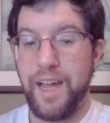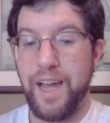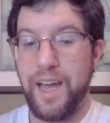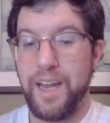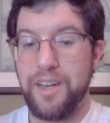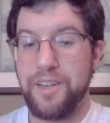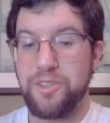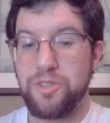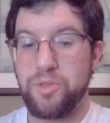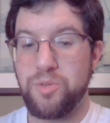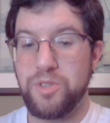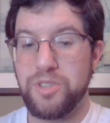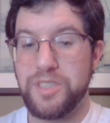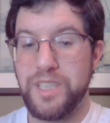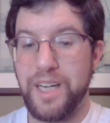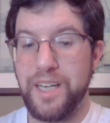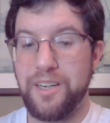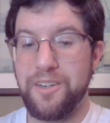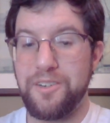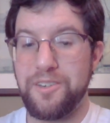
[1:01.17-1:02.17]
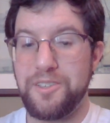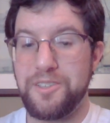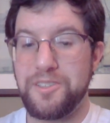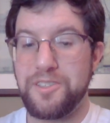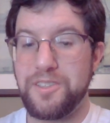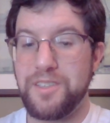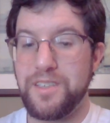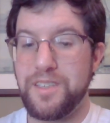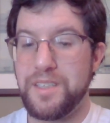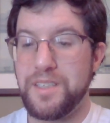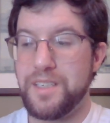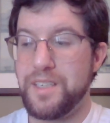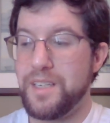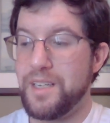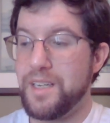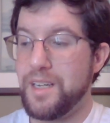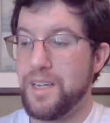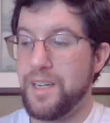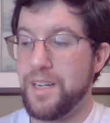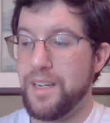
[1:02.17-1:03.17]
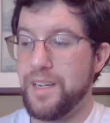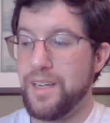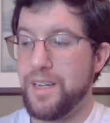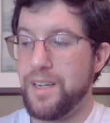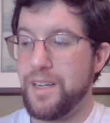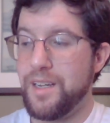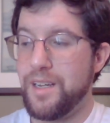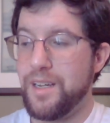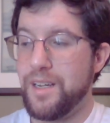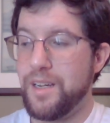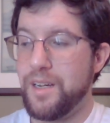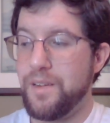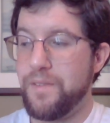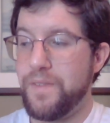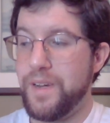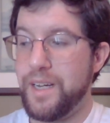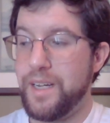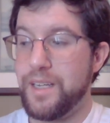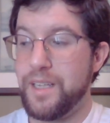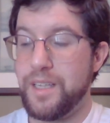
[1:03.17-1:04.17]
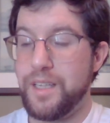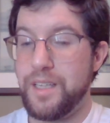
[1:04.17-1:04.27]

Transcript: and his Crusaders defeat